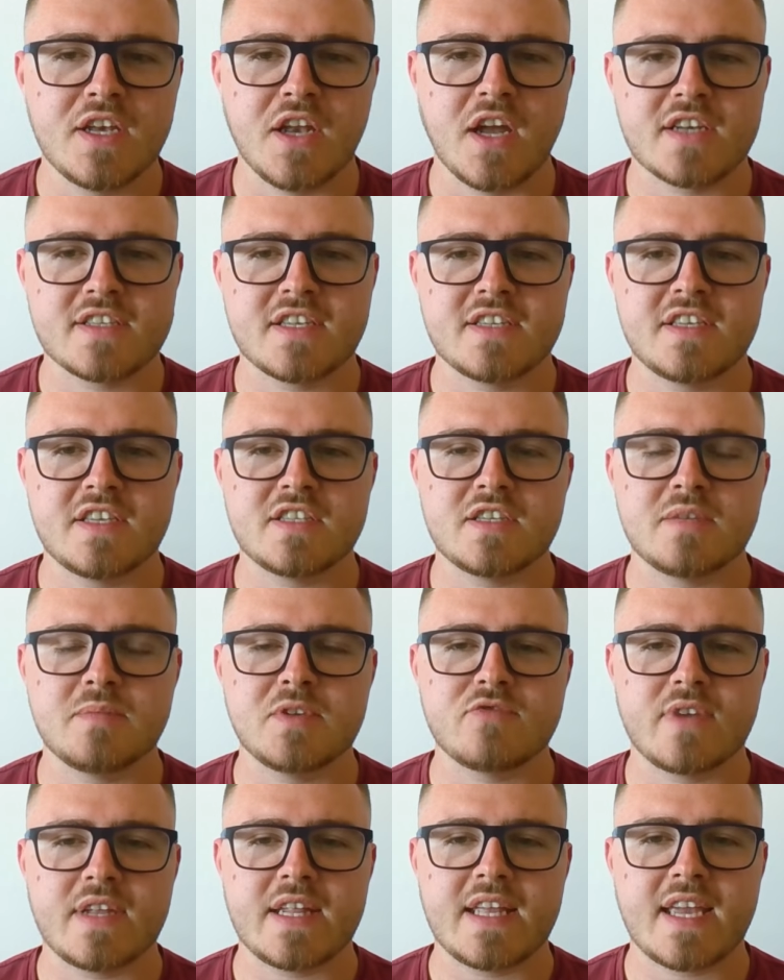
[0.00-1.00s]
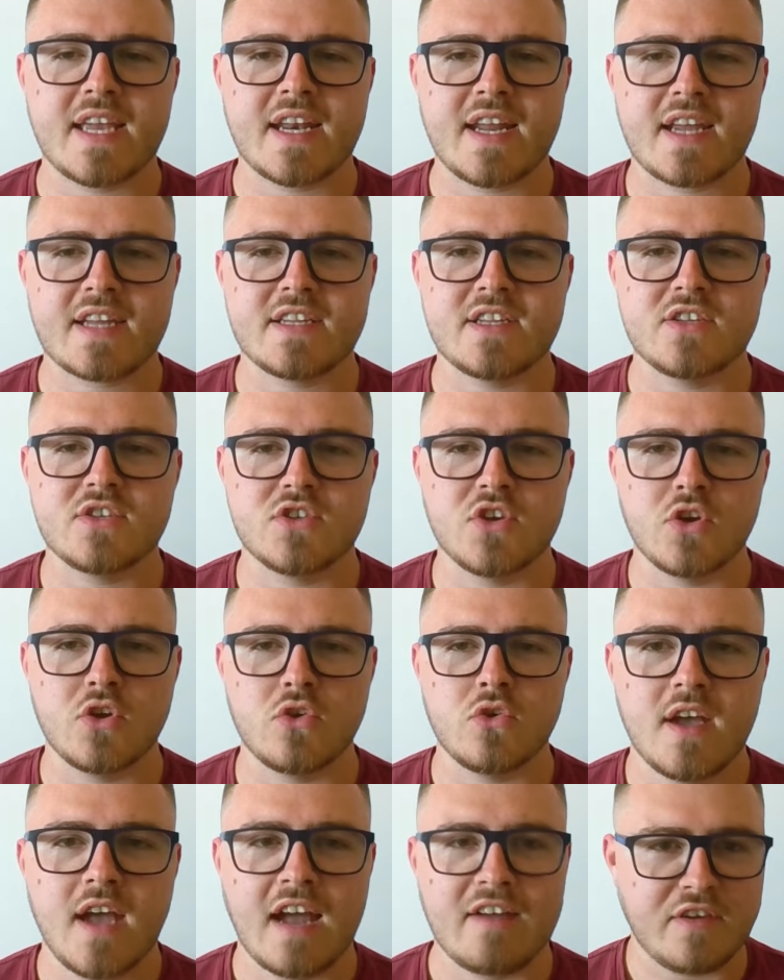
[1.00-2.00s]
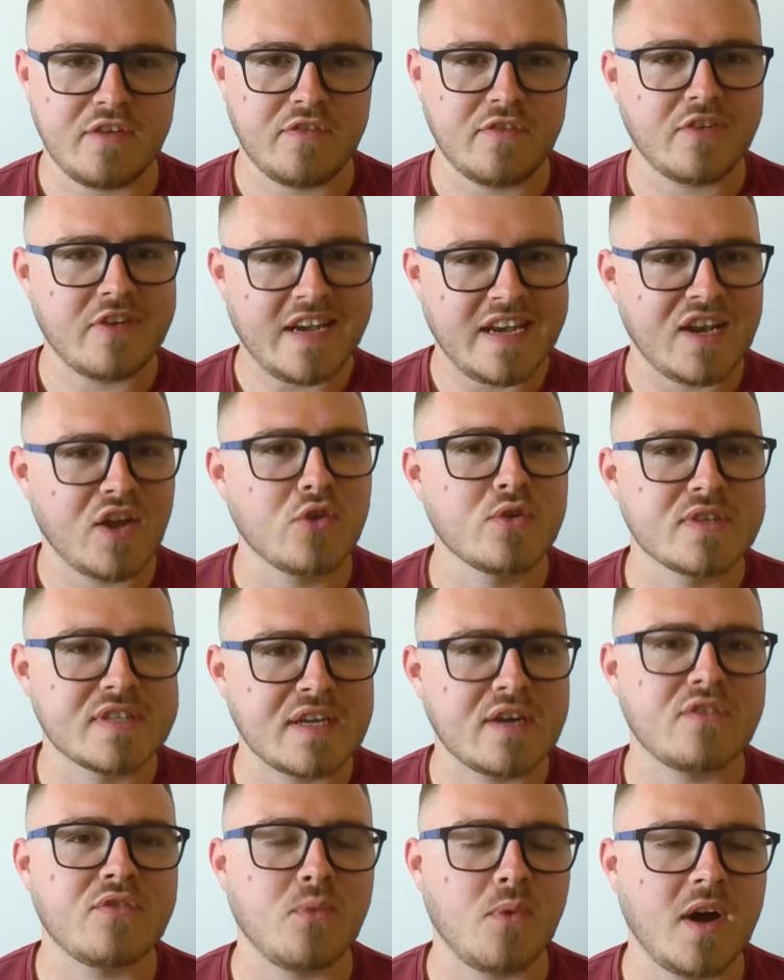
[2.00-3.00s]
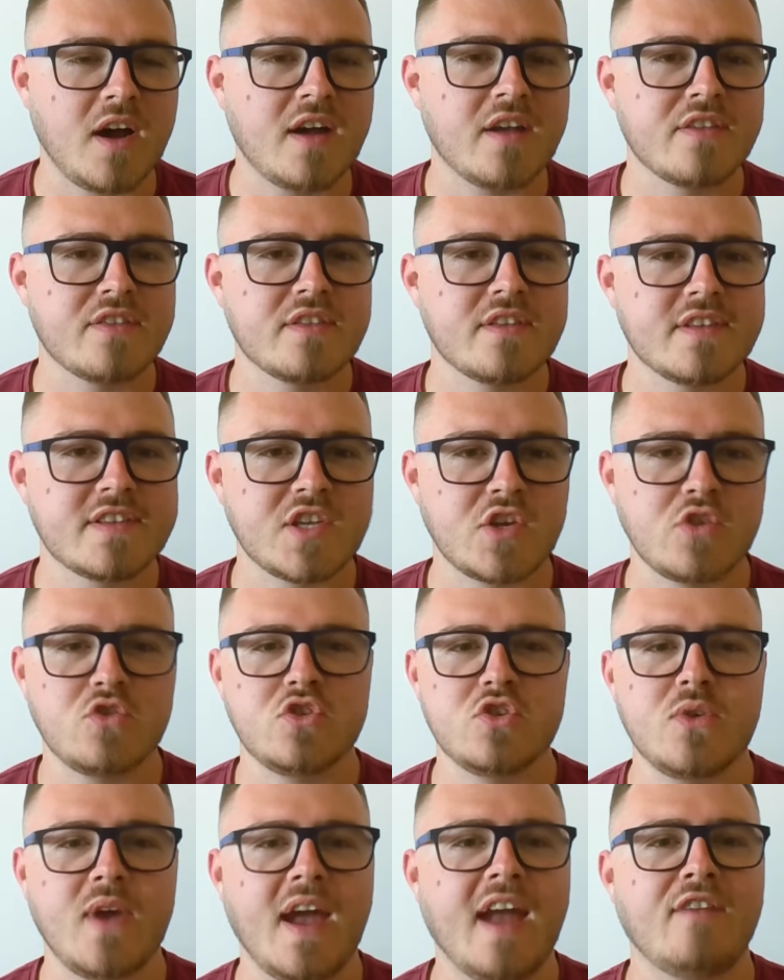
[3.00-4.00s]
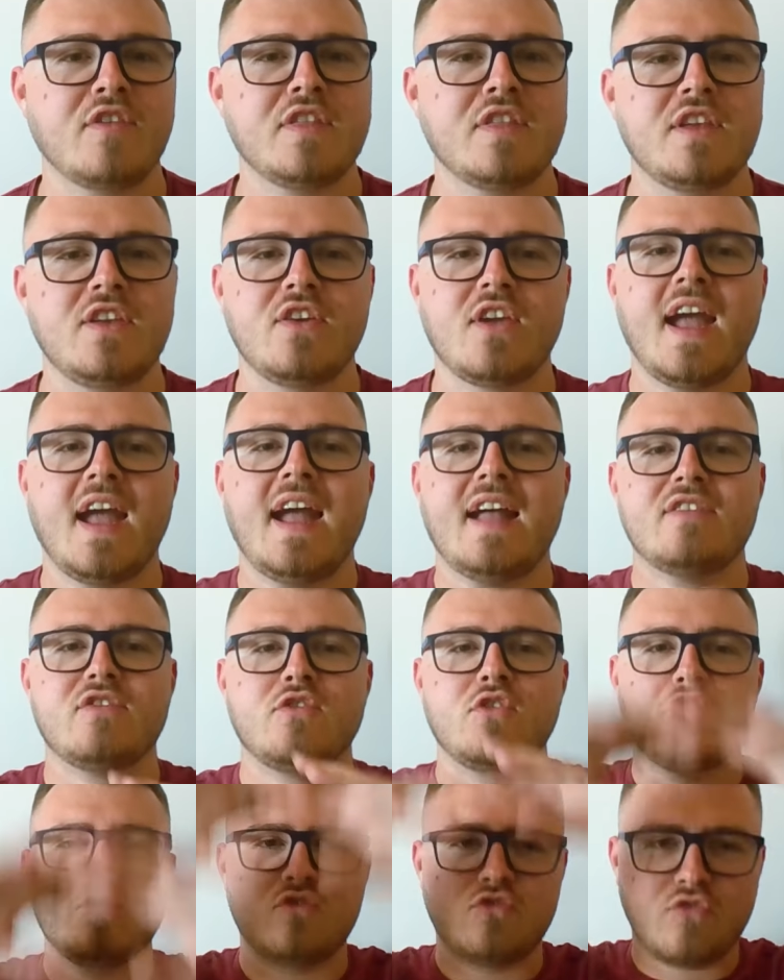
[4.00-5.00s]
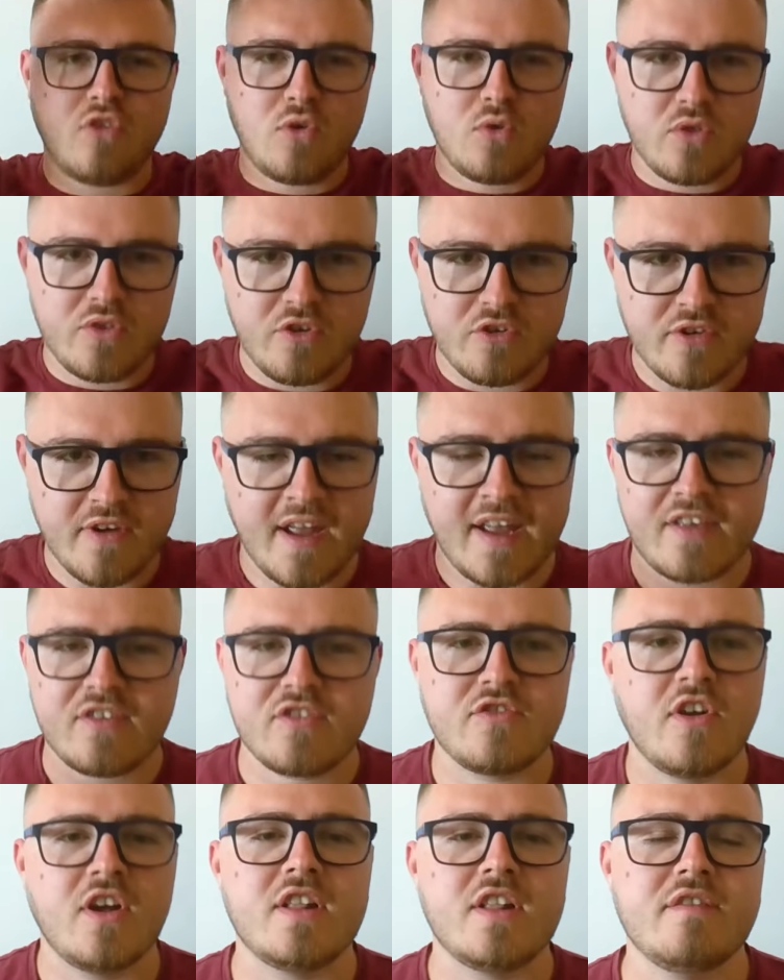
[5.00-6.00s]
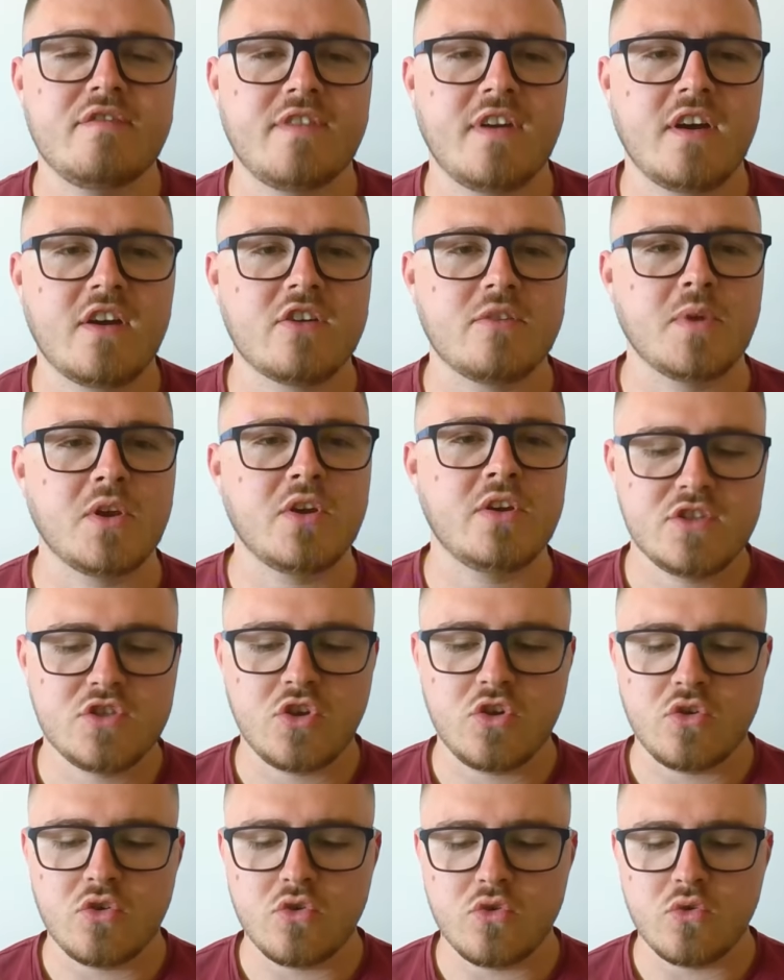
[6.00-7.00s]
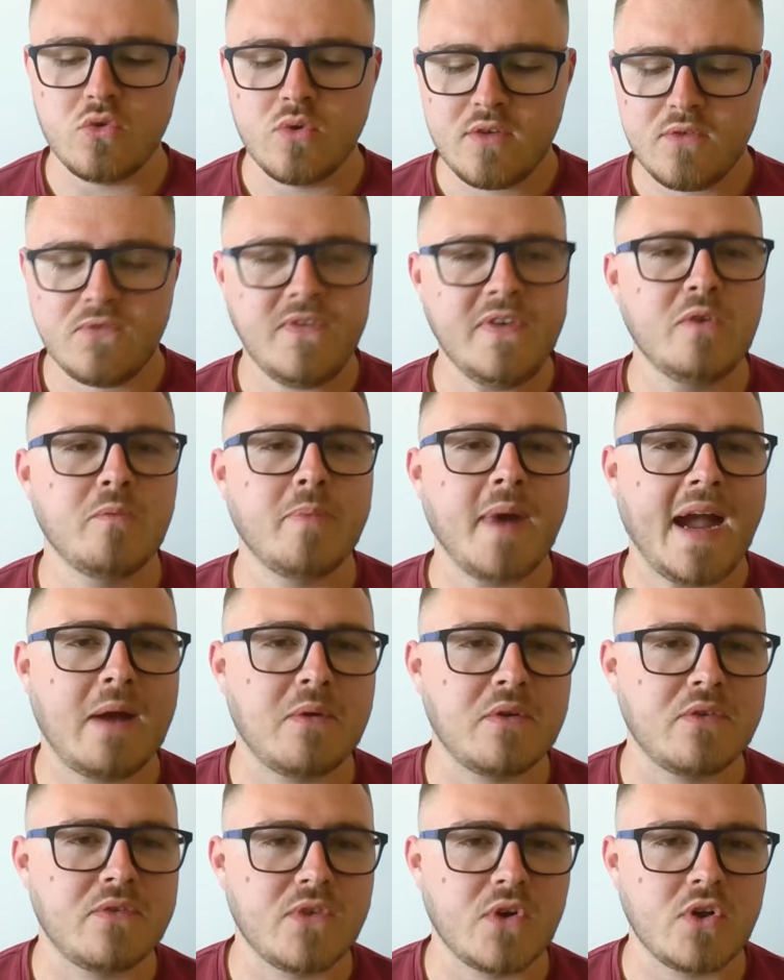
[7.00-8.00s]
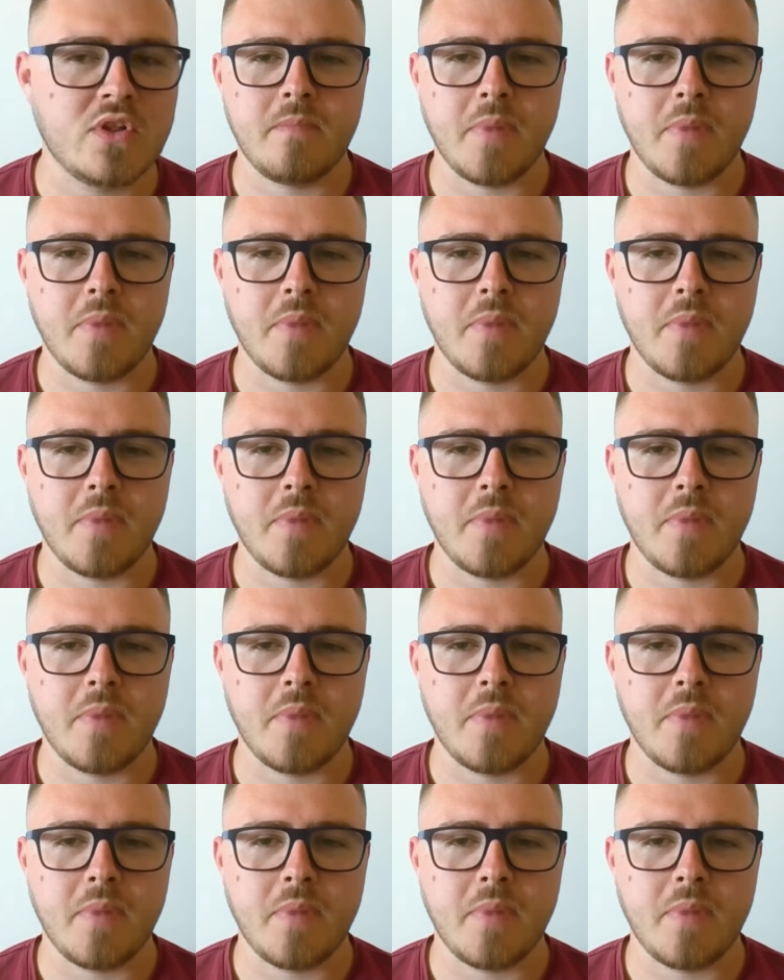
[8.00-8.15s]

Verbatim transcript: Narcissism is really connected to having a very low self-worth. So you do everything you can to control your external environment to feel powerful